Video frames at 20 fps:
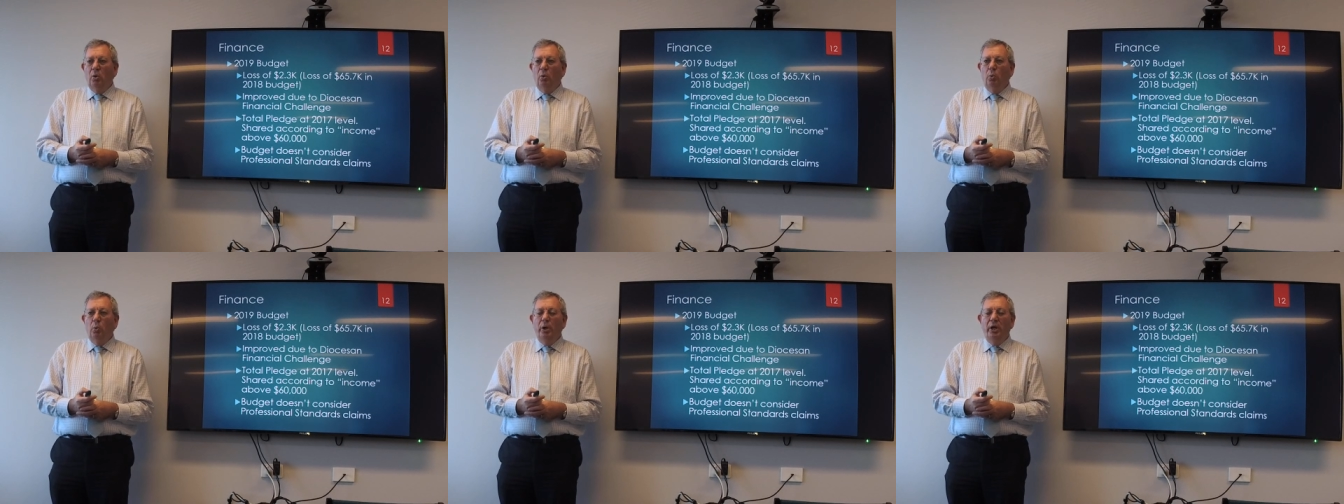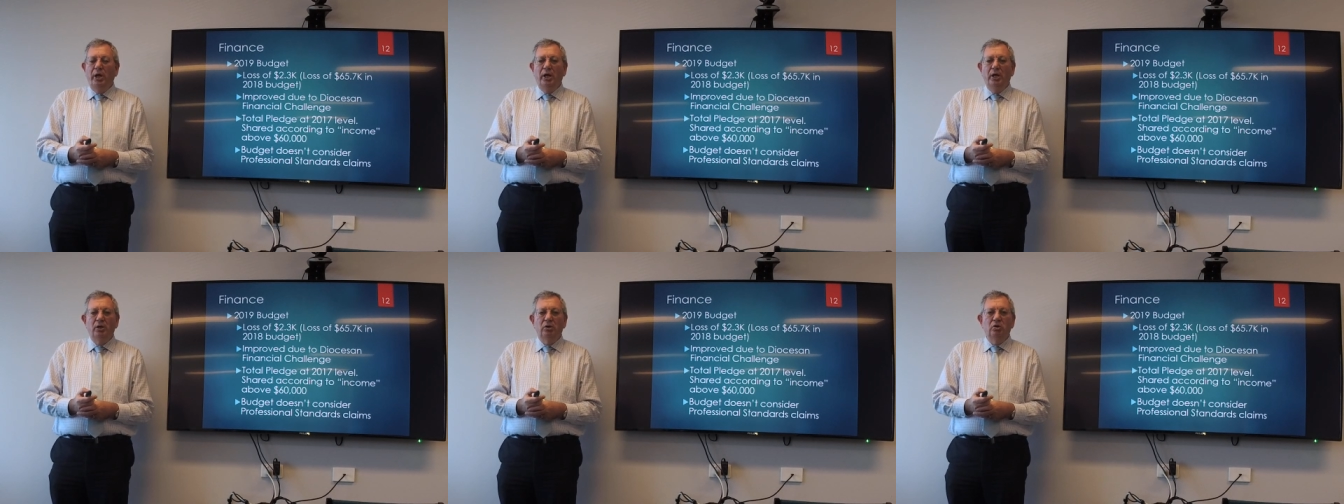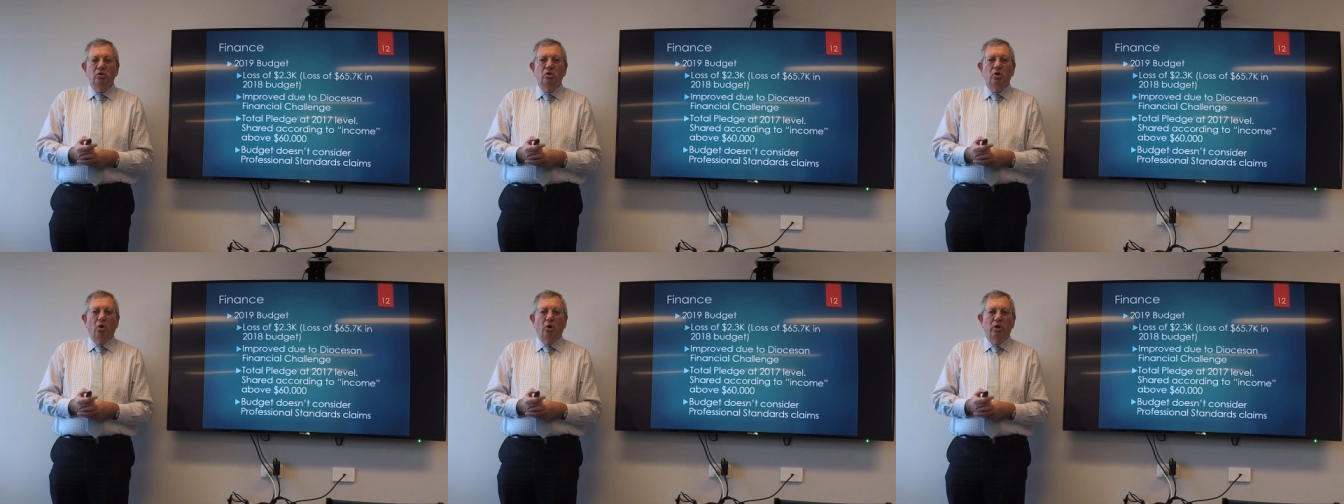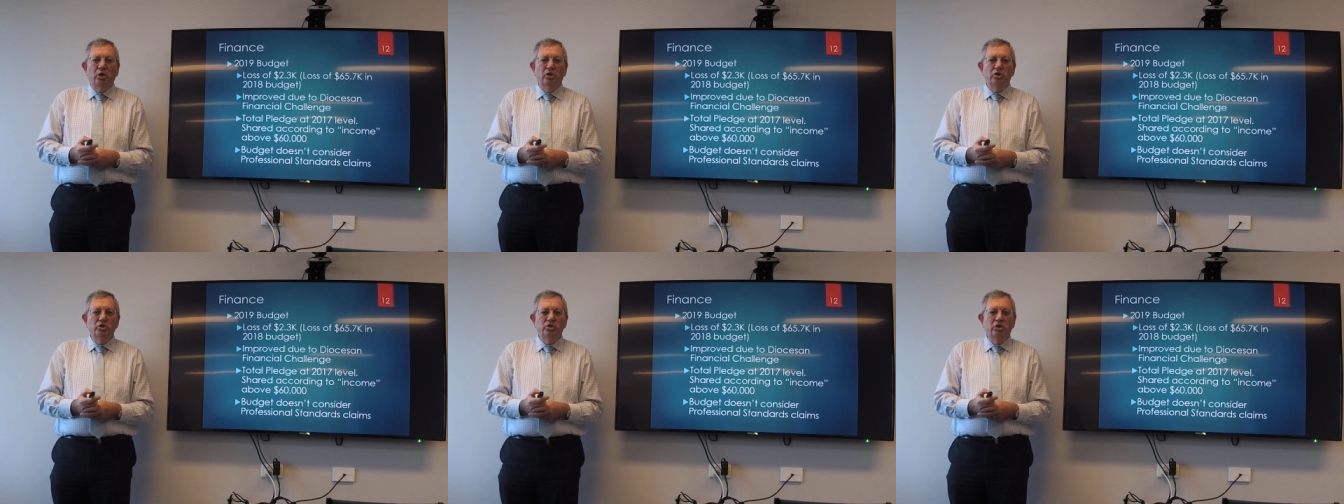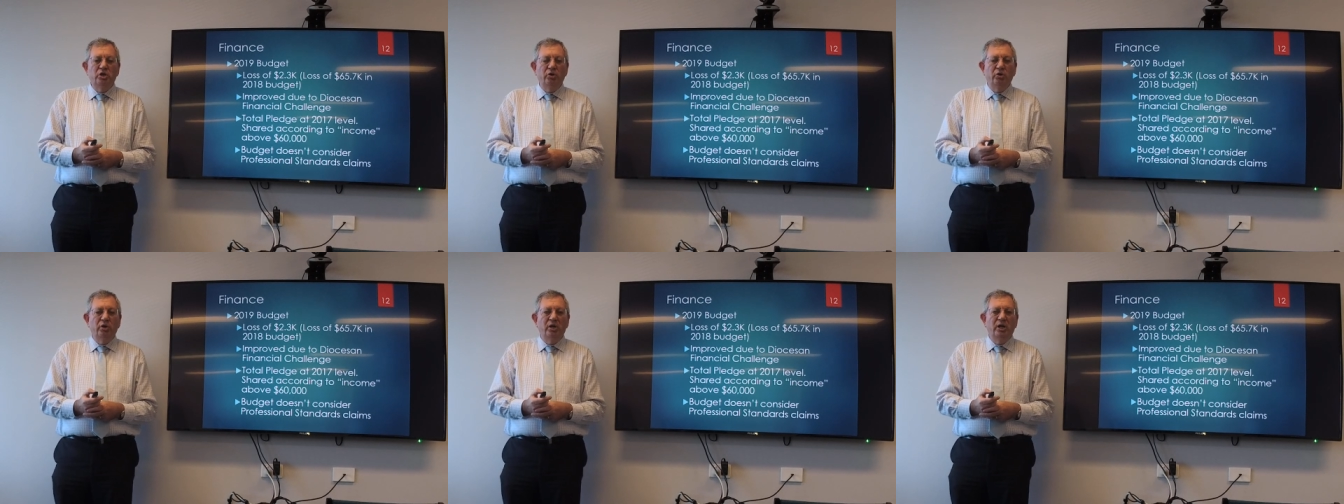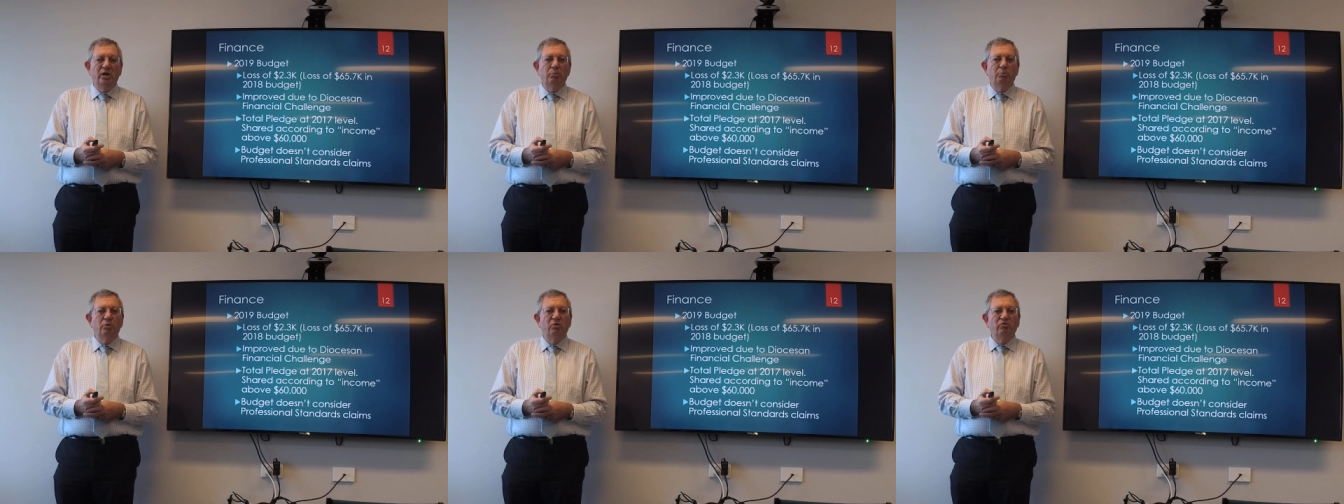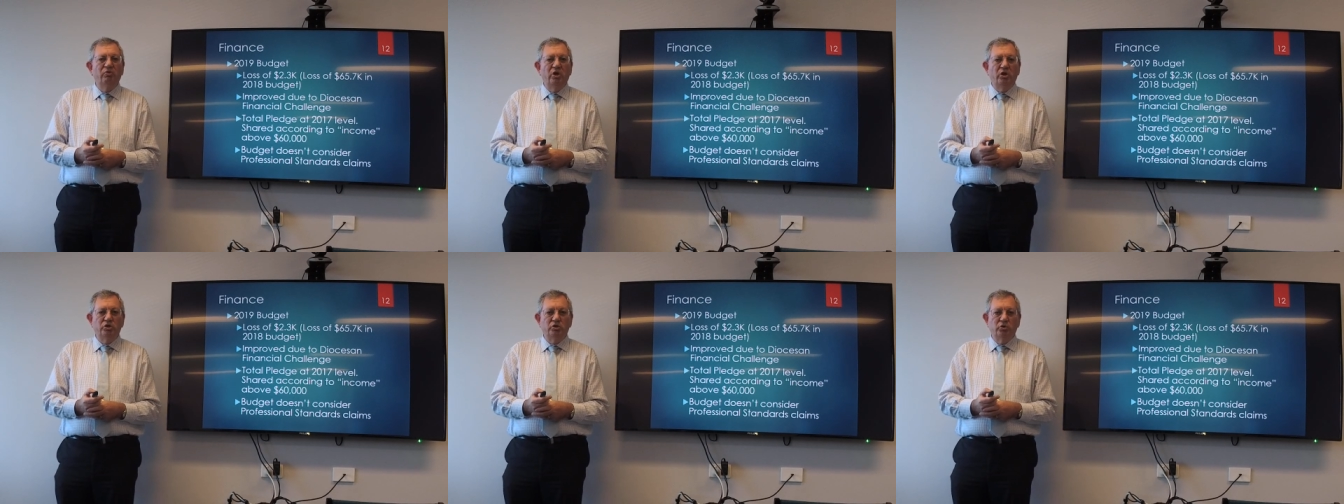we're not considering any
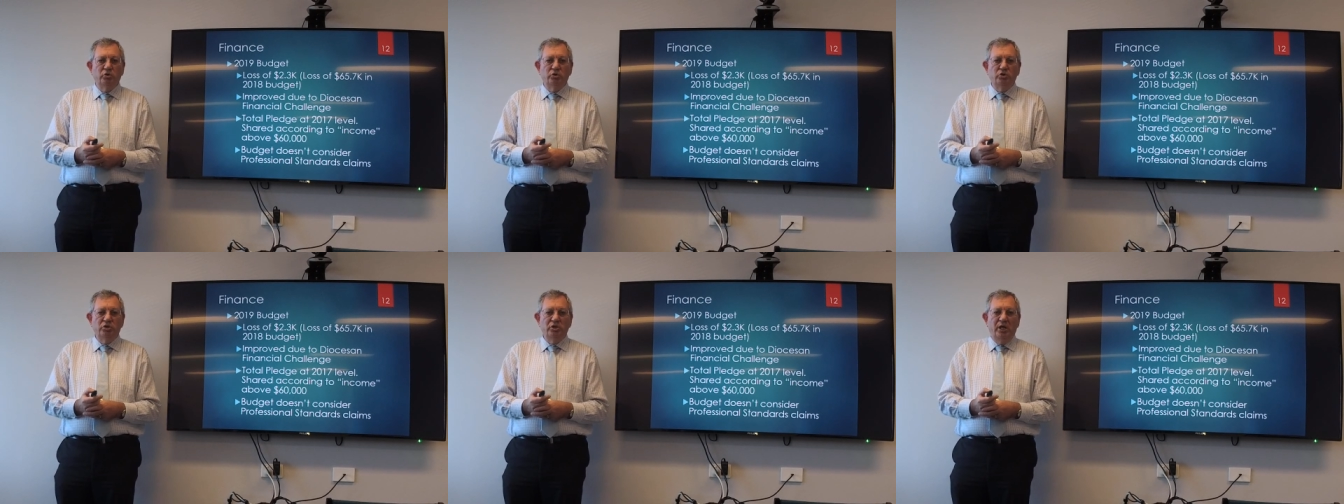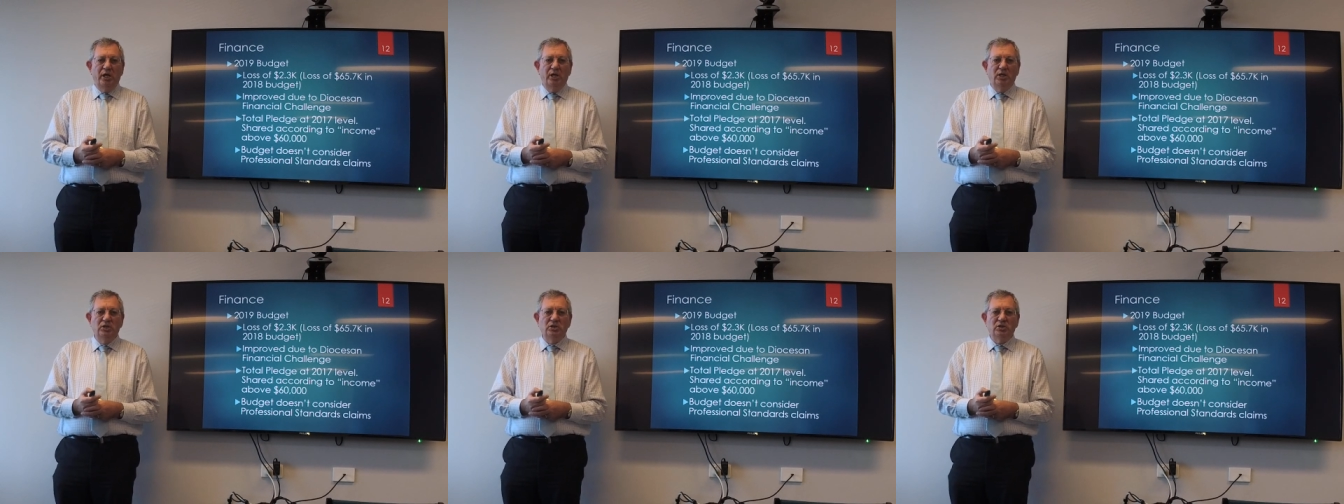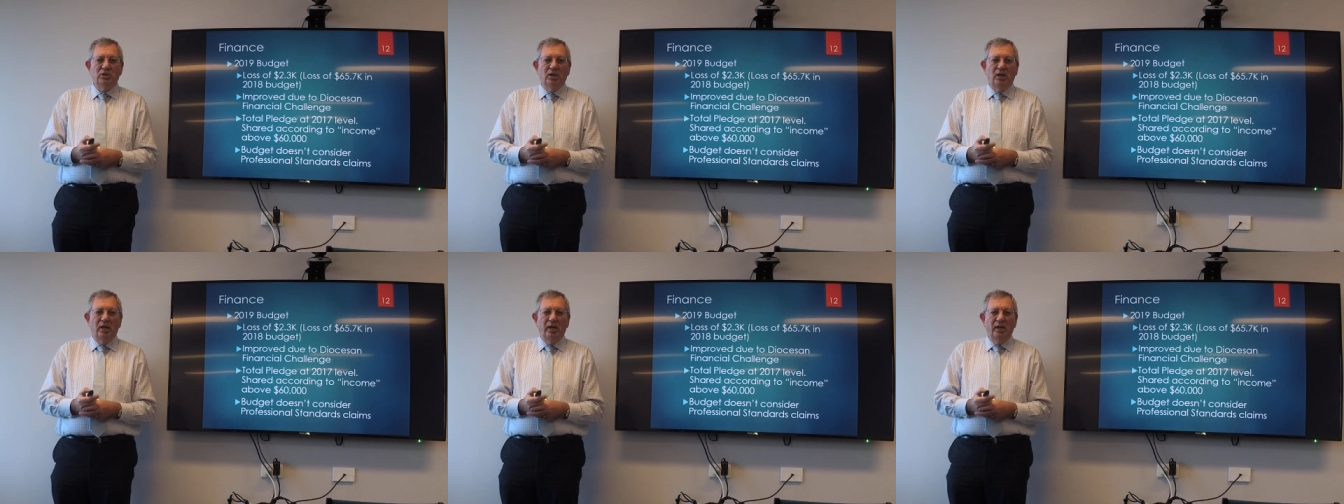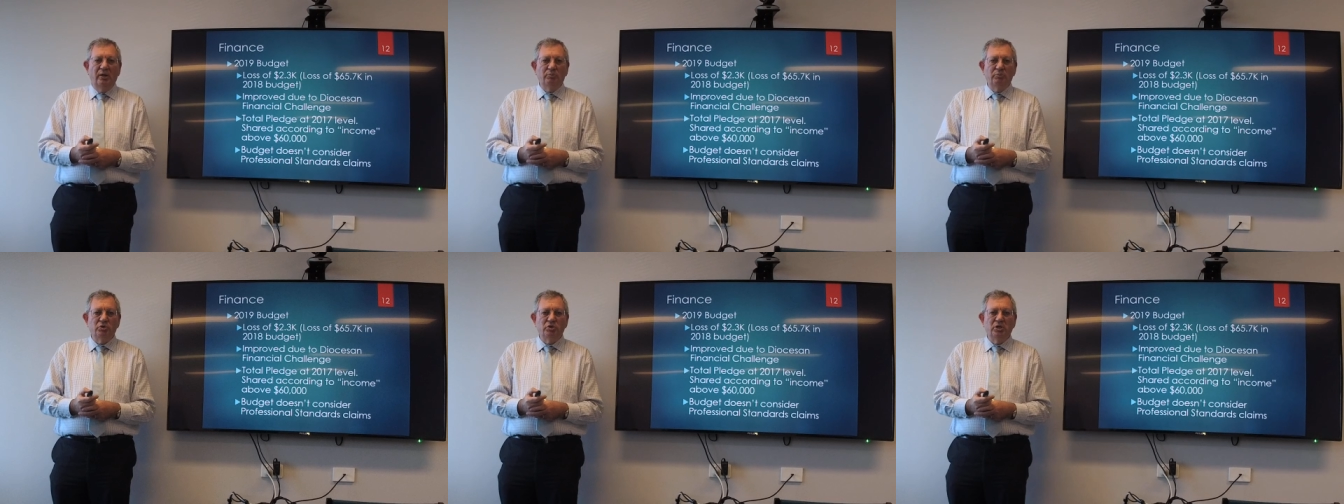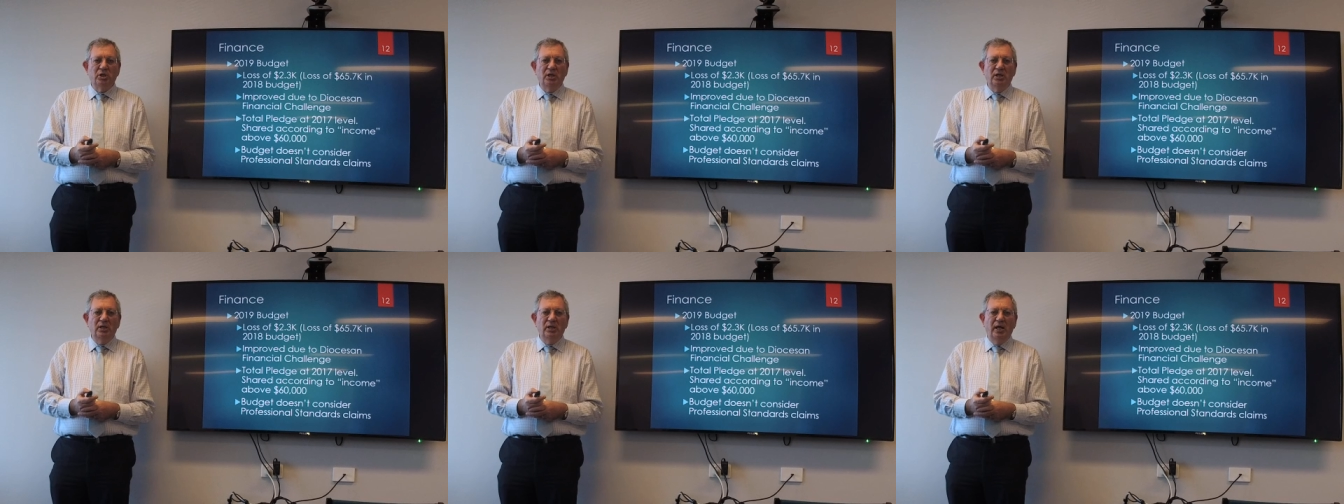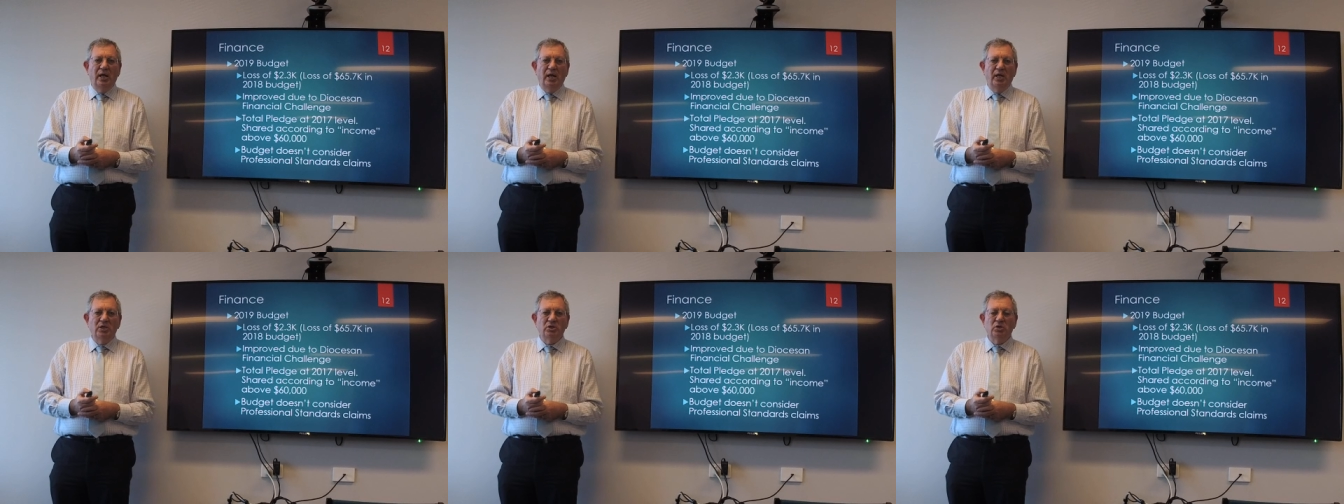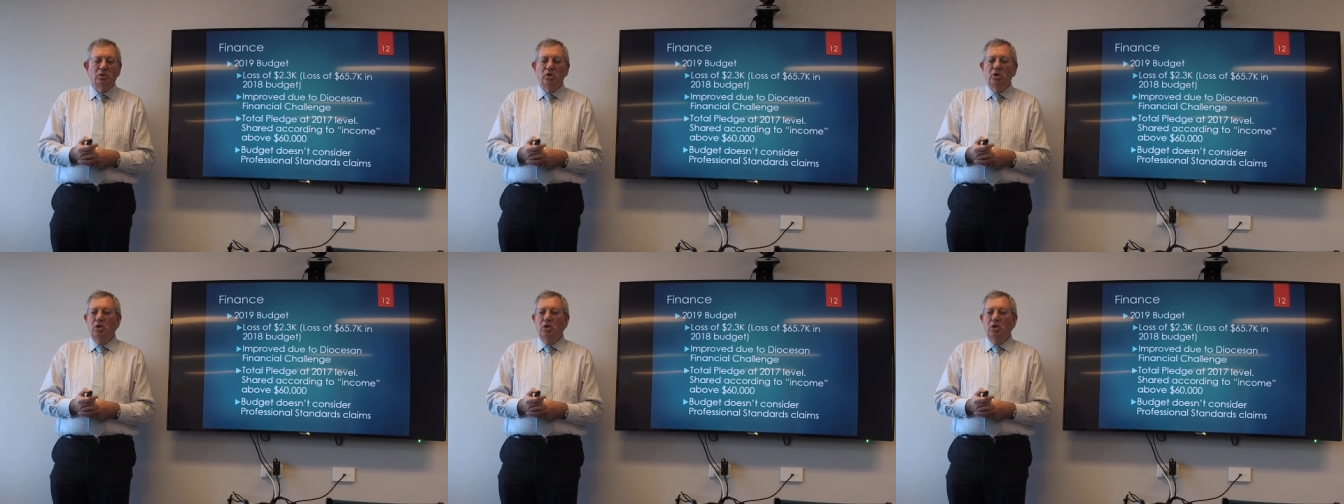professional standards claims in that,